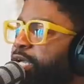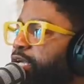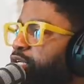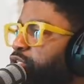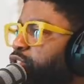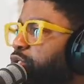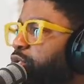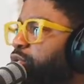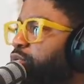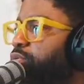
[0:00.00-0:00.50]

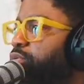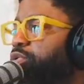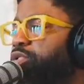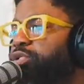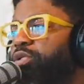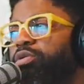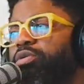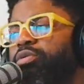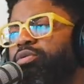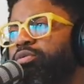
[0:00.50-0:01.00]
So,
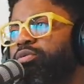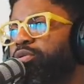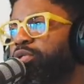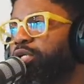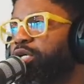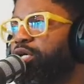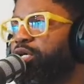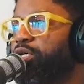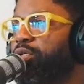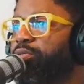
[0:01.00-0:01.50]
so
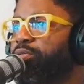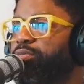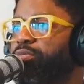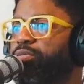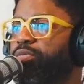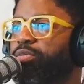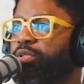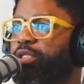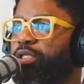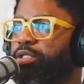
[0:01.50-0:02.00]
um,
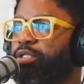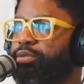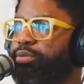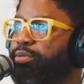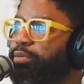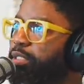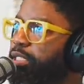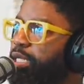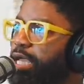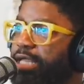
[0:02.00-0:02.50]

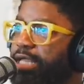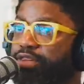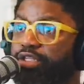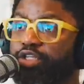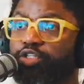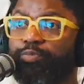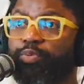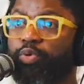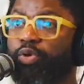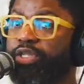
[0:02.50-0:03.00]
at
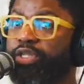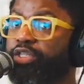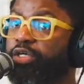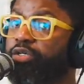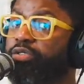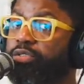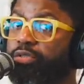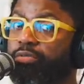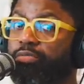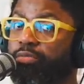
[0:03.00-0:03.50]
this point,
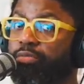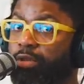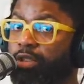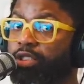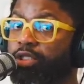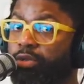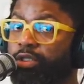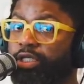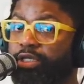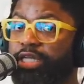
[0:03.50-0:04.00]
there's
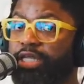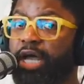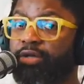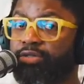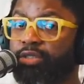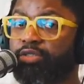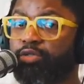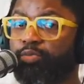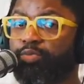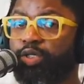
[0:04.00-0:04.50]
literally
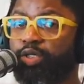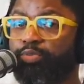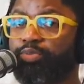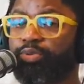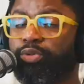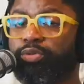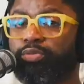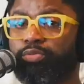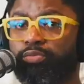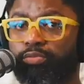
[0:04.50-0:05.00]
thousands of
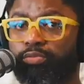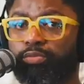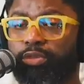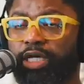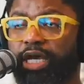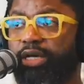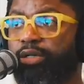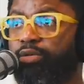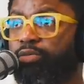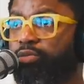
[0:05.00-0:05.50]
people
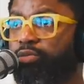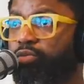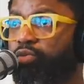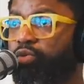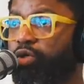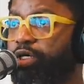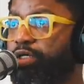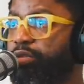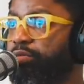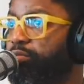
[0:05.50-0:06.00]
that
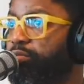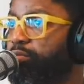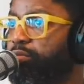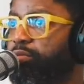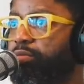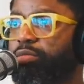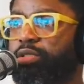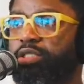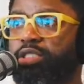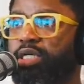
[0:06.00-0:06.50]
want
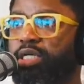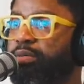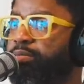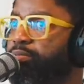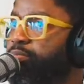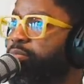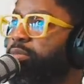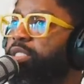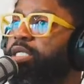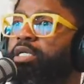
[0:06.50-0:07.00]

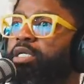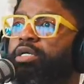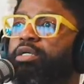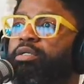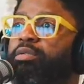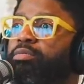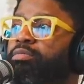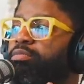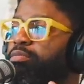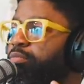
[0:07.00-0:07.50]
some
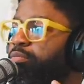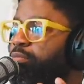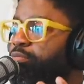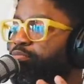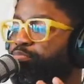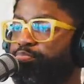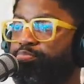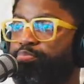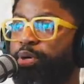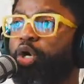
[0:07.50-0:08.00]

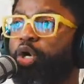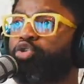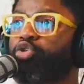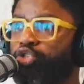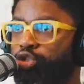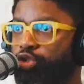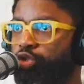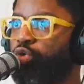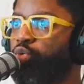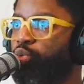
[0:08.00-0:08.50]

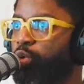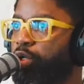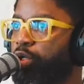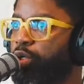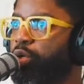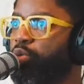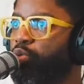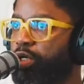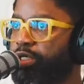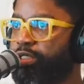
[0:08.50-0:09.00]
personal
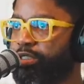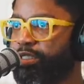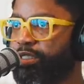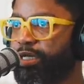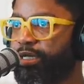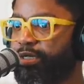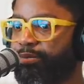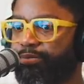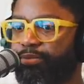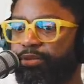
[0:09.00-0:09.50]
one-on-one
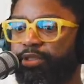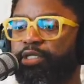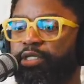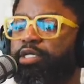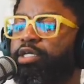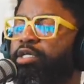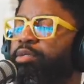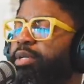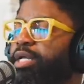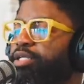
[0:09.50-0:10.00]
time.
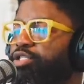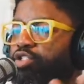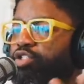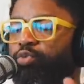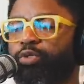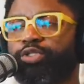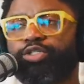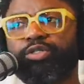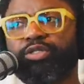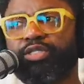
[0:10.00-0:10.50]
I just
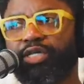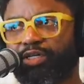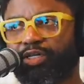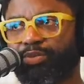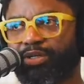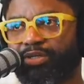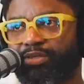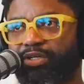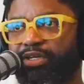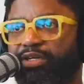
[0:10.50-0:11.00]
want you to think
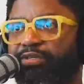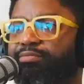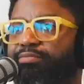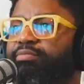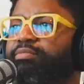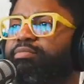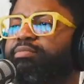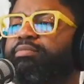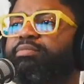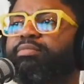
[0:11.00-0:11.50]
about that.
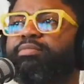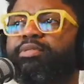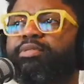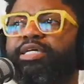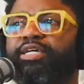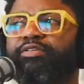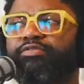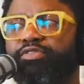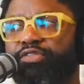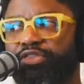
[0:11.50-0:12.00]

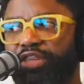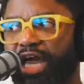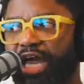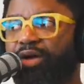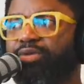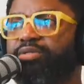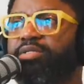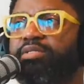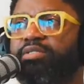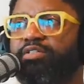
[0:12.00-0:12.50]
If
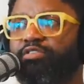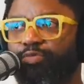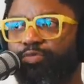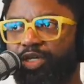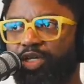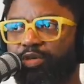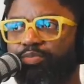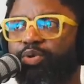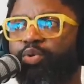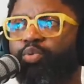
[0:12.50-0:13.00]
thousands of
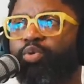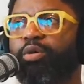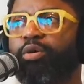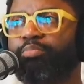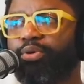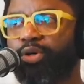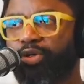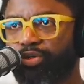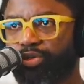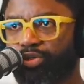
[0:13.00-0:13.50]
people want
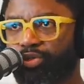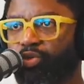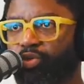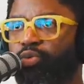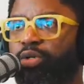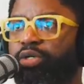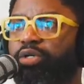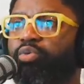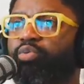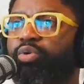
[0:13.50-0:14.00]
personal
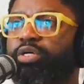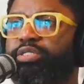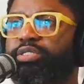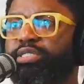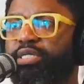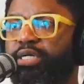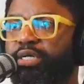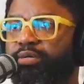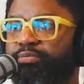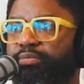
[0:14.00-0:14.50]
one-on-one
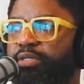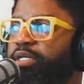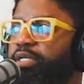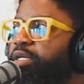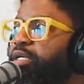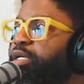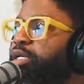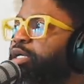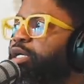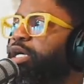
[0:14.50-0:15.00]
time,
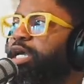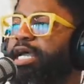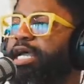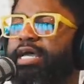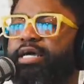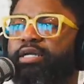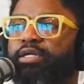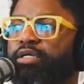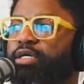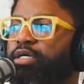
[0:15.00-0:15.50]

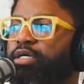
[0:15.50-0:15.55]
and